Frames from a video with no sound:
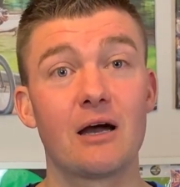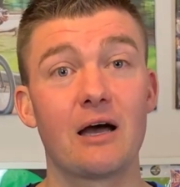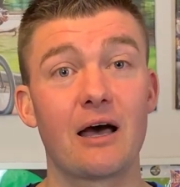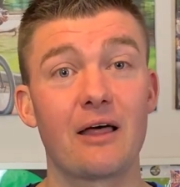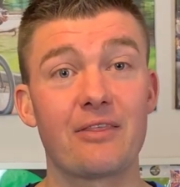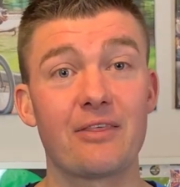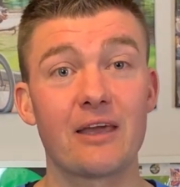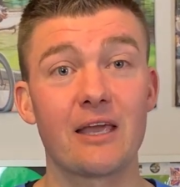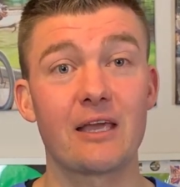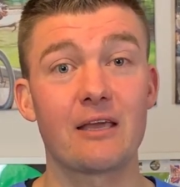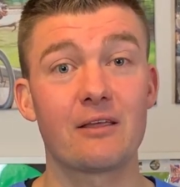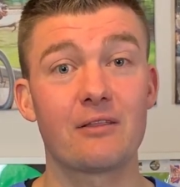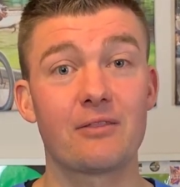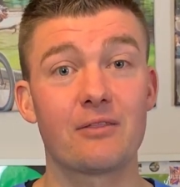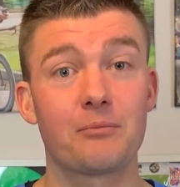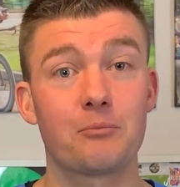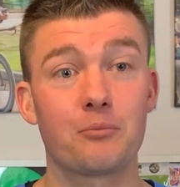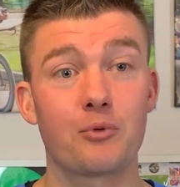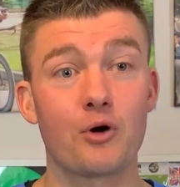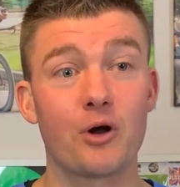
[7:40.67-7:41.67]
I think
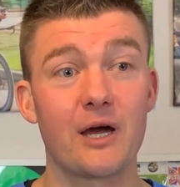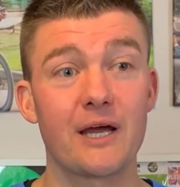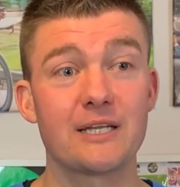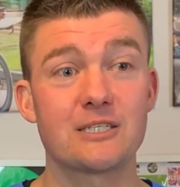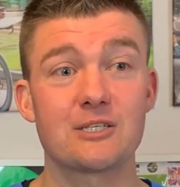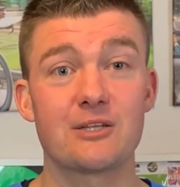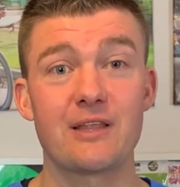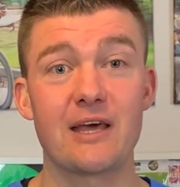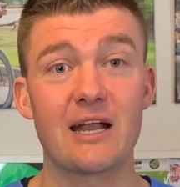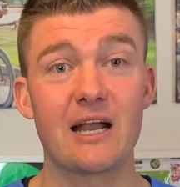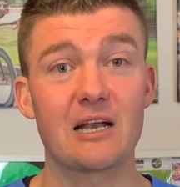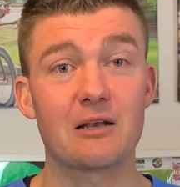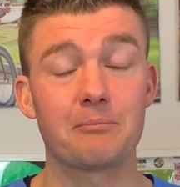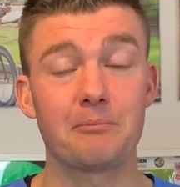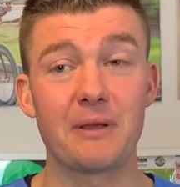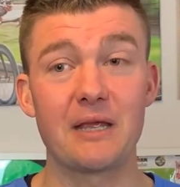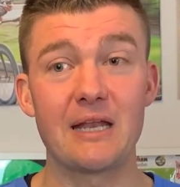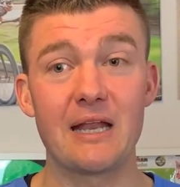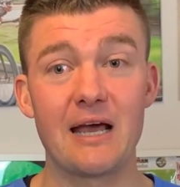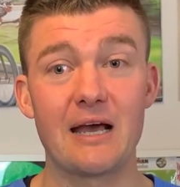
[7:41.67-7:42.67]
prior to that I'd
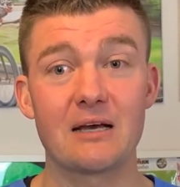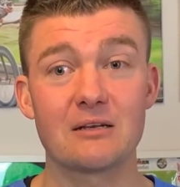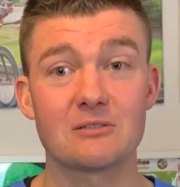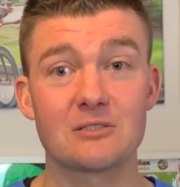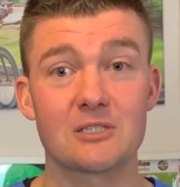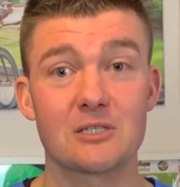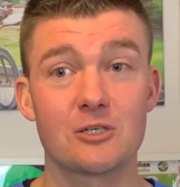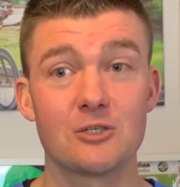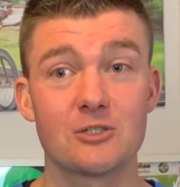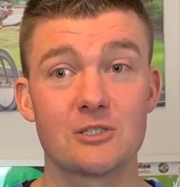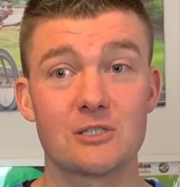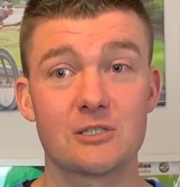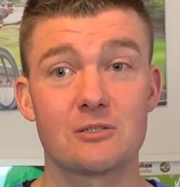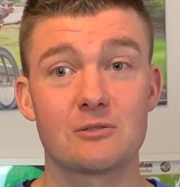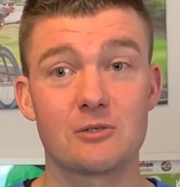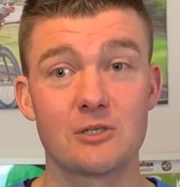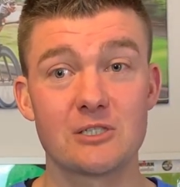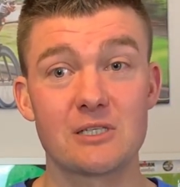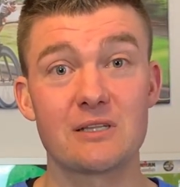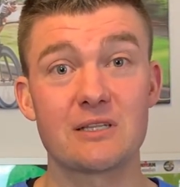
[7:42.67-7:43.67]
been out,
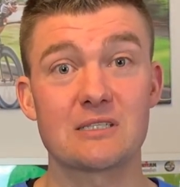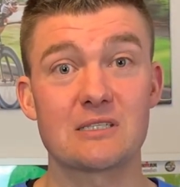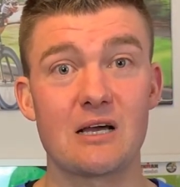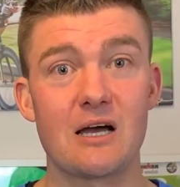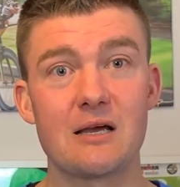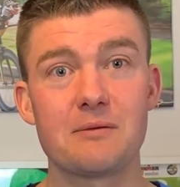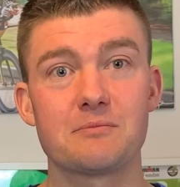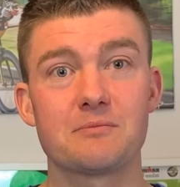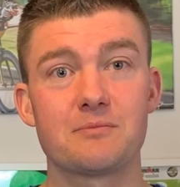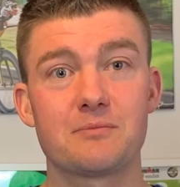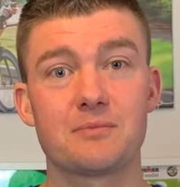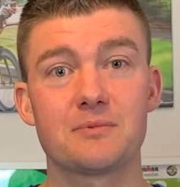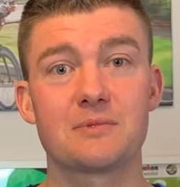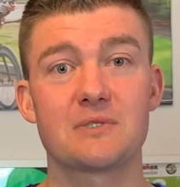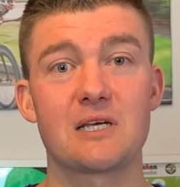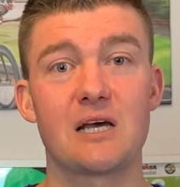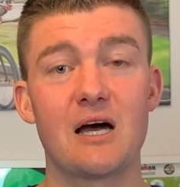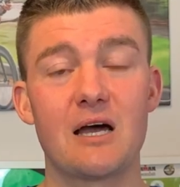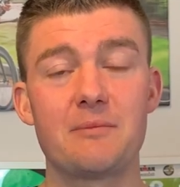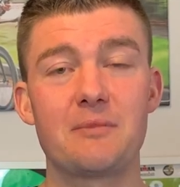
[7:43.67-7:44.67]
because of the
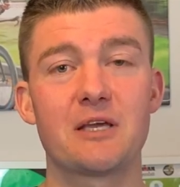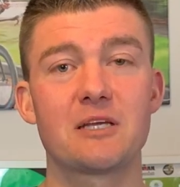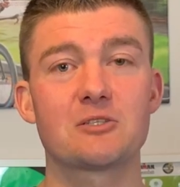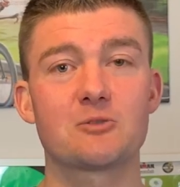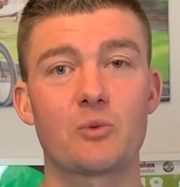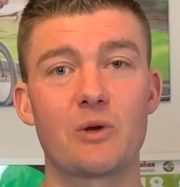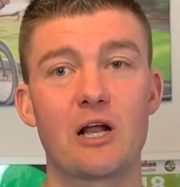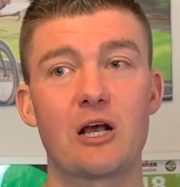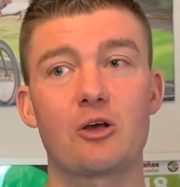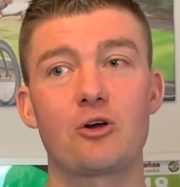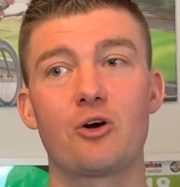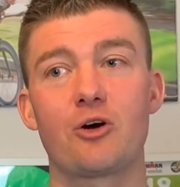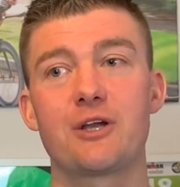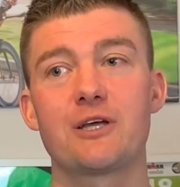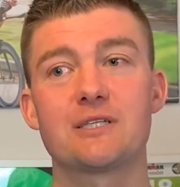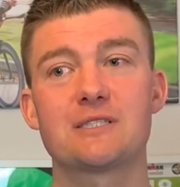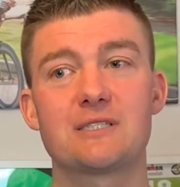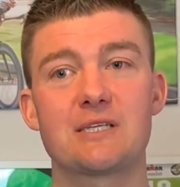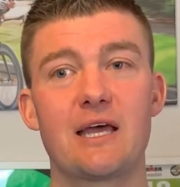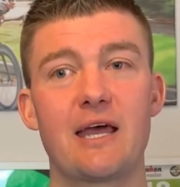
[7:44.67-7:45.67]
timings when I got
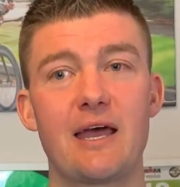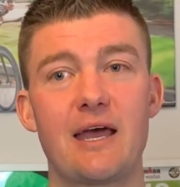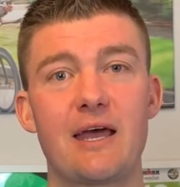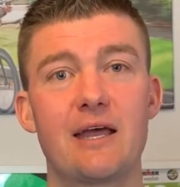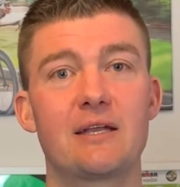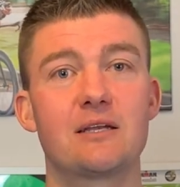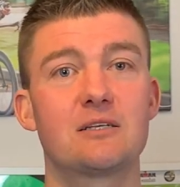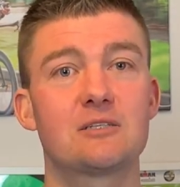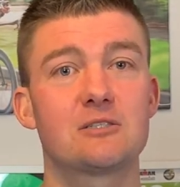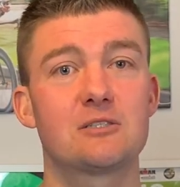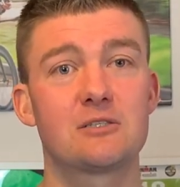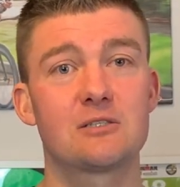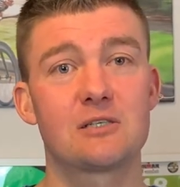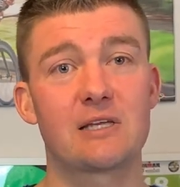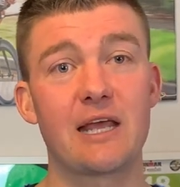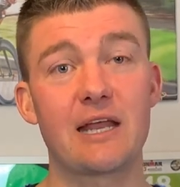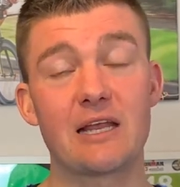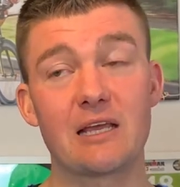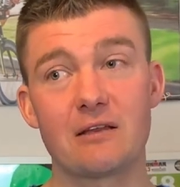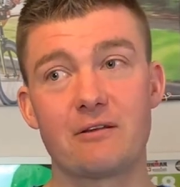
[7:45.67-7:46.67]
it and
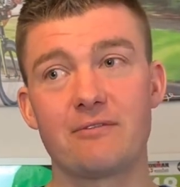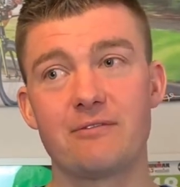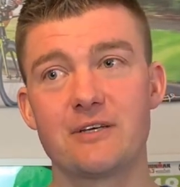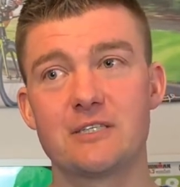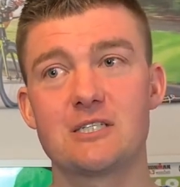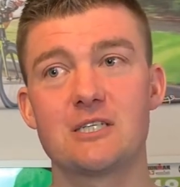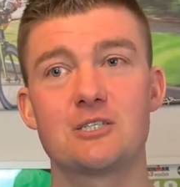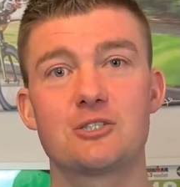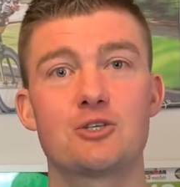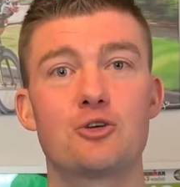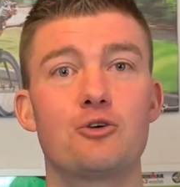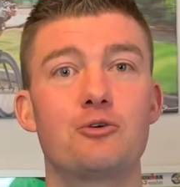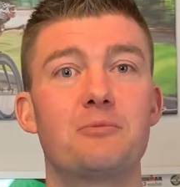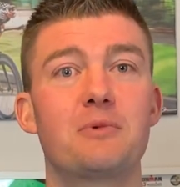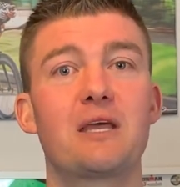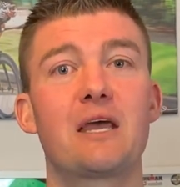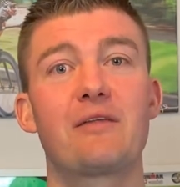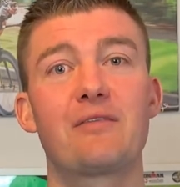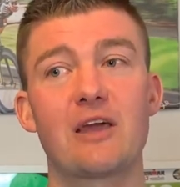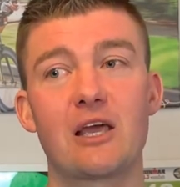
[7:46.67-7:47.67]
getting it fitted to
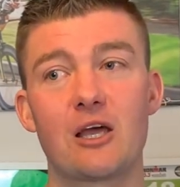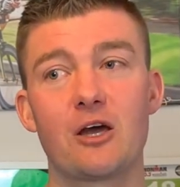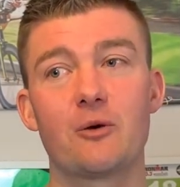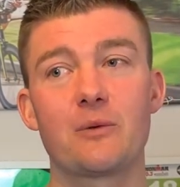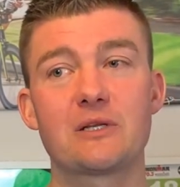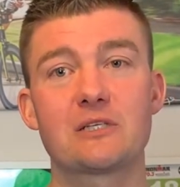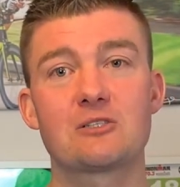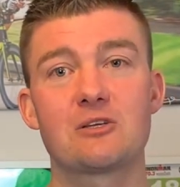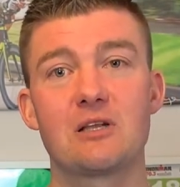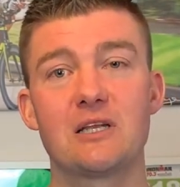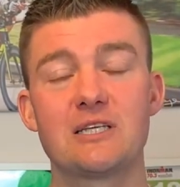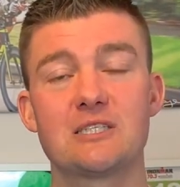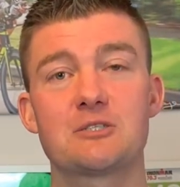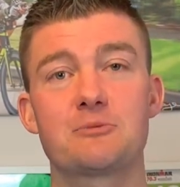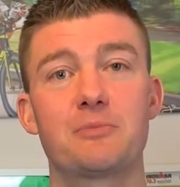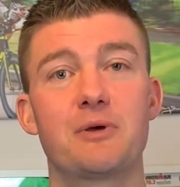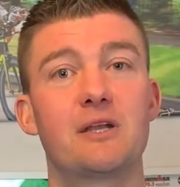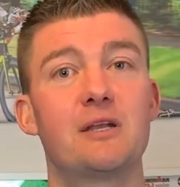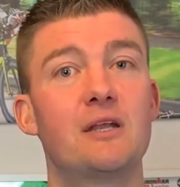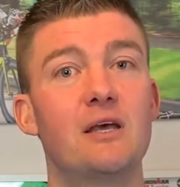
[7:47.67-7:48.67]
me, and then going to
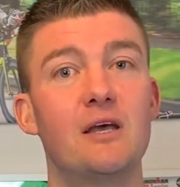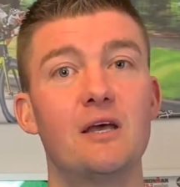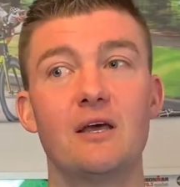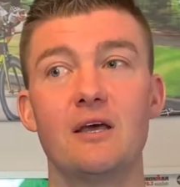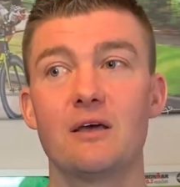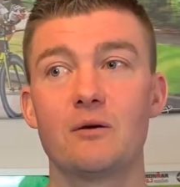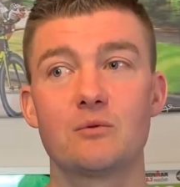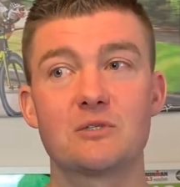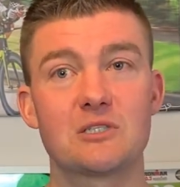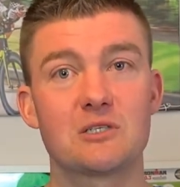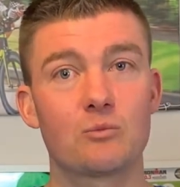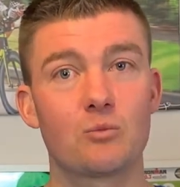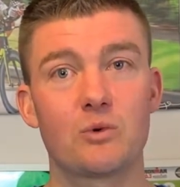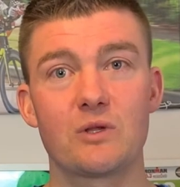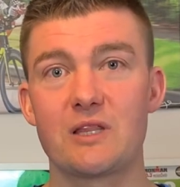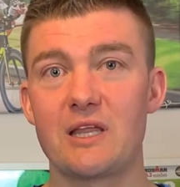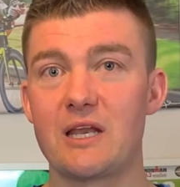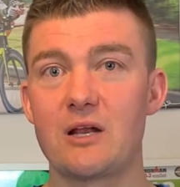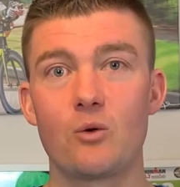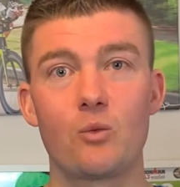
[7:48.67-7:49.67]
Lisbon was
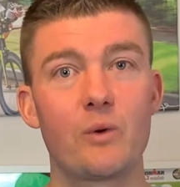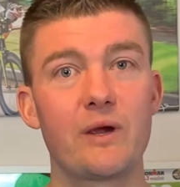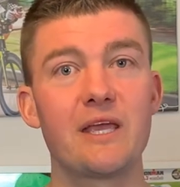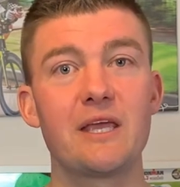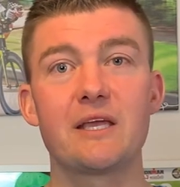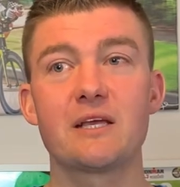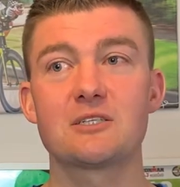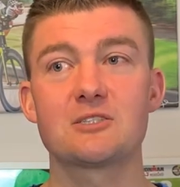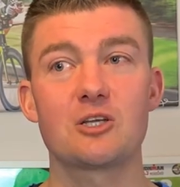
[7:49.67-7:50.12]
within a week.